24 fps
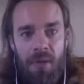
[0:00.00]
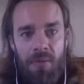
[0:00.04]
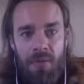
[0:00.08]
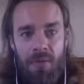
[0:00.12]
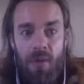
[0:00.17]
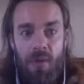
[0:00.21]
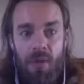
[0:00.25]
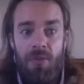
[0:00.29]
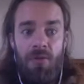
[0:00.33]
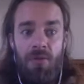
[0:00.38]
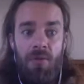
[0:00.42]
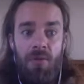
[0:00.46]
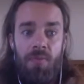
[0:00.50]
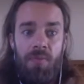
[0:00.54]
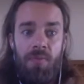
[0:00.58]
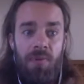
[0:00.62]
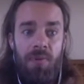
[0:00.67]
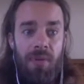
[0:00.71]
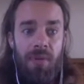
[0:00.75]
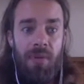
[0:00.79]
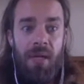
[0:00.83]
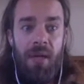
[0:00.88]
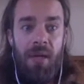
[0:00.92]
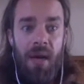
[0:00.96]
also
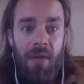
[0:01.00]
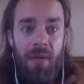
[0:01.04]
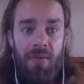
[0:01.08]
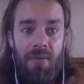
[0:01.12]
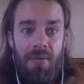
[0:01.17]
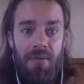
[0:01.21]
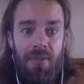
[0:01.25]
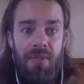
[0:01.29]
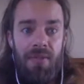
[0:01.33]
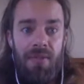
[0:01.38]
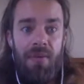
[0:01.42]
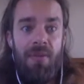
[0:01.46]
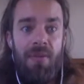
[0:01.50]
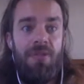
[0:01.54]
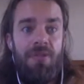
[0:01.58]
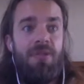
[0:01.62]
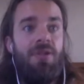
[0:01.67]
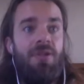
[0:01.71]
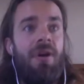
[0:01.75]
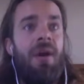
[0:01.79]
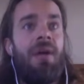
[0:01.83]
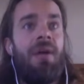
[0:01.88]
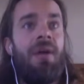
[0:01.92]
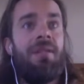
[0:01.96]
I was
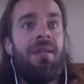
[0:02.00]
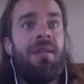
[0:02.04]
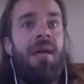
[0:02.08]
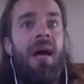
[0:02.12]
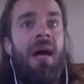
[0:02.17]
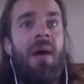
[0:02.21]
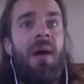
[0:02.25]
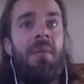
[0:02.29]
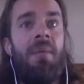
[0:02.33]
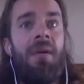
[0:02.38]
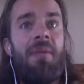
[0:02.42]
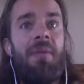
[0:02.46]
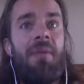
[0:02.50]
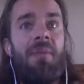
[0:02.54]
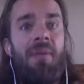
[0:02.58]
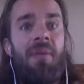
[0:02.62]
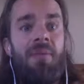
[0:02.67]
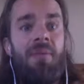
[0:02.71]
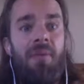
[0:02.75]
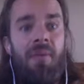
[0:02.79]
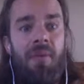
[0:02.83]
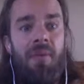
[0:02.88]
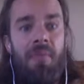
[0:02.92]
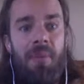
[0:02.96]
shocked at how many
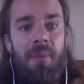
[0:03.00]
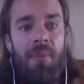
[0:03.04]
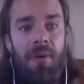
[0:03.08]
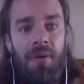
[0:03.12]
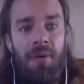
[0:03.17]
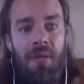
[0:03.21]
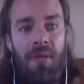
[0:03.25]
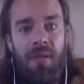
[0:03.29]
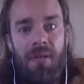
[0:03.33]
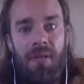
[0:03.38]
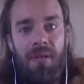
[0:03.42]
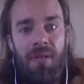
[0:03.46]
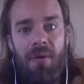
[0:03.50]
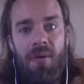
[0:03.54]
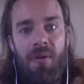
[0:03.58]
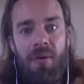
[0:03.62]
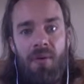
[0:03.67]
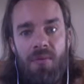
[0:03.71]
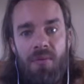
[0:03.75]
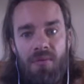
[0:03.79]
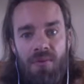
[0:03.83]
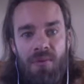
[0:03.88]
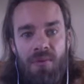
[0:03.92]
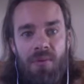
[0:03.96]
people were building their
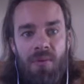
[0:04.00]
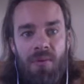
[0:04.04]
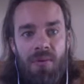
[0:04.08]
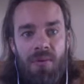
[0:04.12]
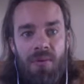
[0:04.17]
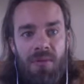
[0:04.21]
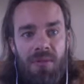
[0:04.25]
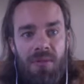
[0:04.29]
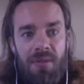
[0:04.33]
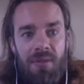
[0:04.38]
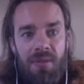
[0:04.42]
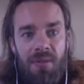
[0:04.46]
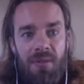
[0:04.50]
own tools.